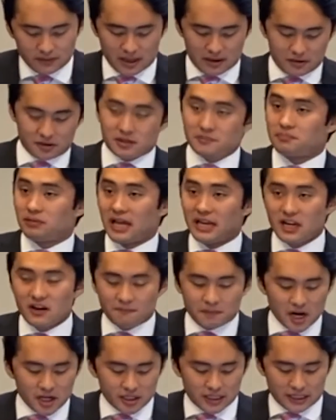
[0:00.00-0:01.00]
There's plenty of
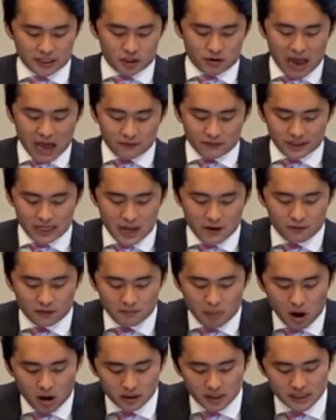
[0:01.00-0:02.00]
precedent to advocate for
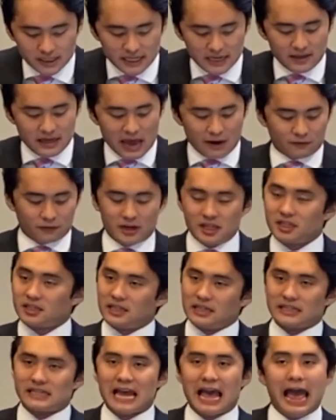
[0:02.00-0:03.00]
policy that, for
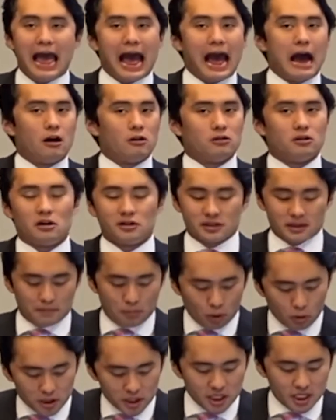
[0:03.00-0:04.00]
instance, outlaws
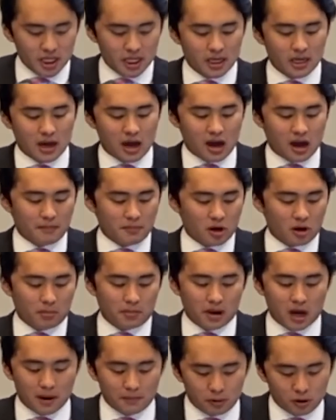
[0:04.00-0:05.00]
abortion, um,
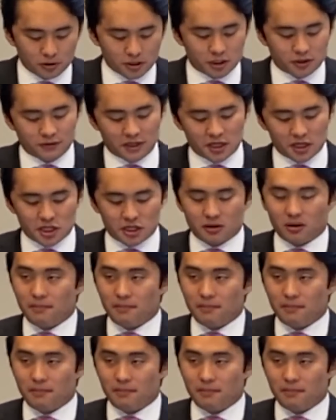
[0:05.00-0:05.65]
up upholds traditional